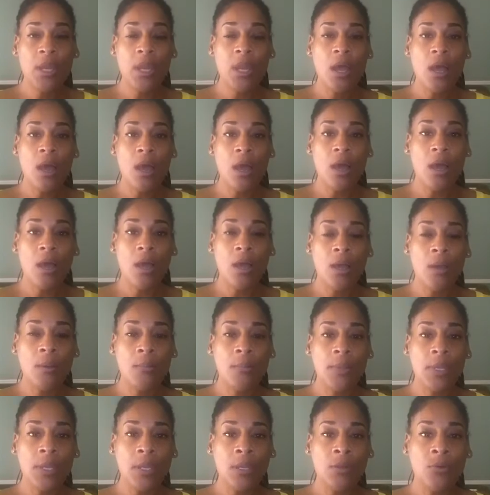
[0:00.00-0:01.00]

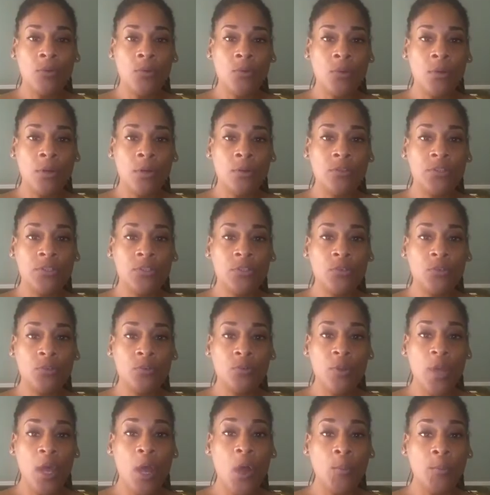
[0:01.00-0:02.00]
in order
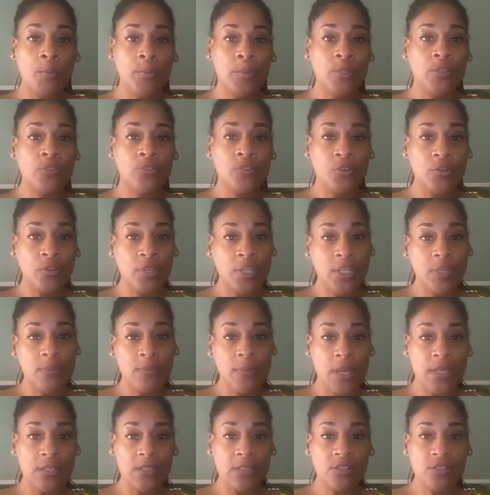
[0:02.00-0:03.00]
to help build your key
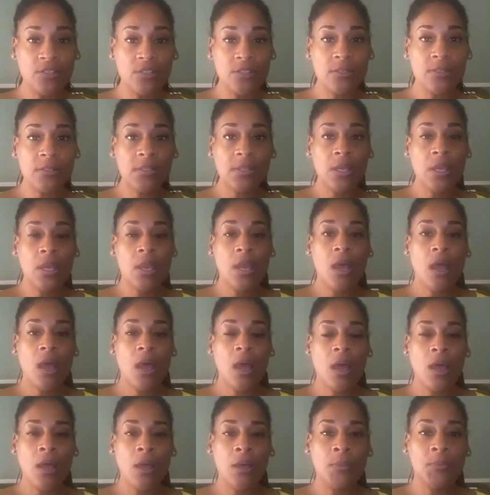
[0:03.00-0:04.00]
messages,
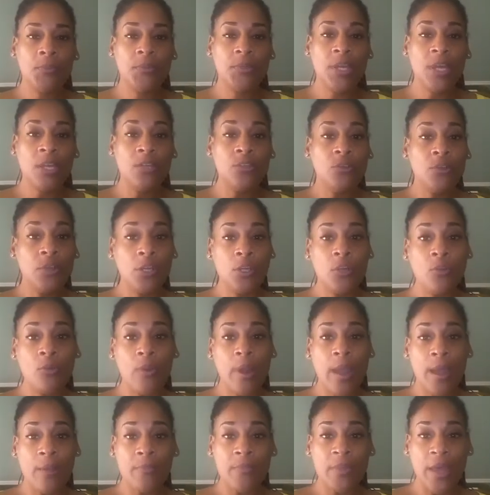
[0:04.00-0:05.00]
then you can
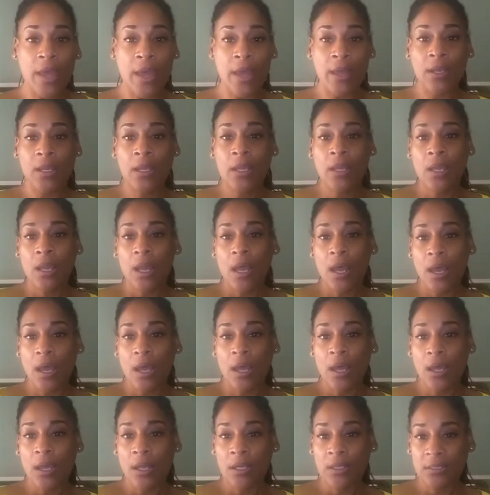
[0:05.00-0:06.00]
grab that.
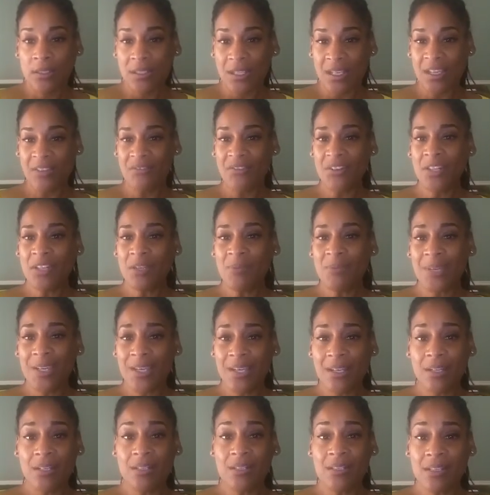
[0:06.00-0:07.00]
Even in the
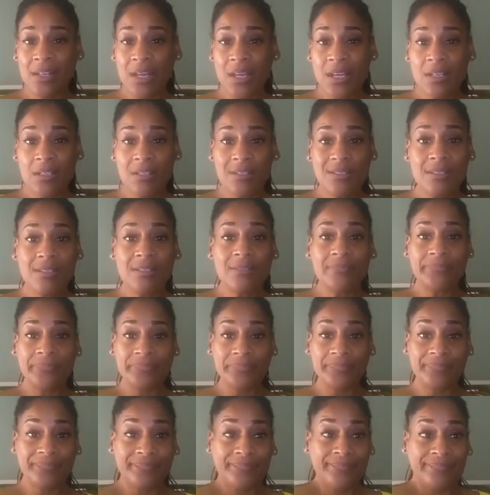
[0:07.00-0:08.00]
beginning stages,
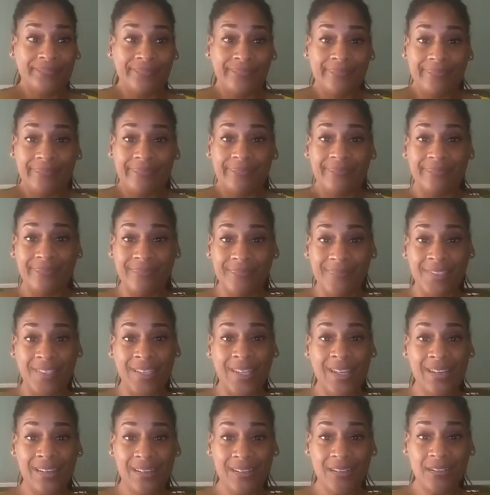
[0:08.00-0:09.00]

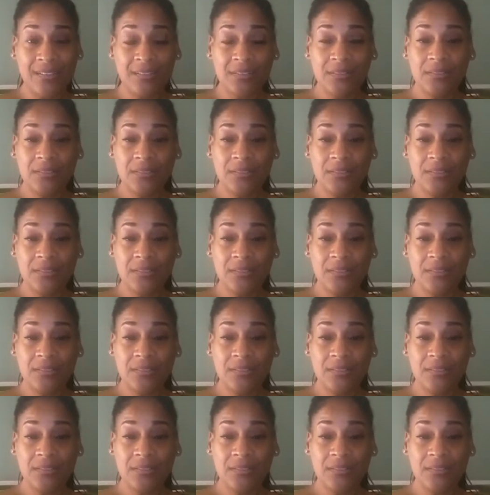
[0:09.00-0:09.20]
yeah.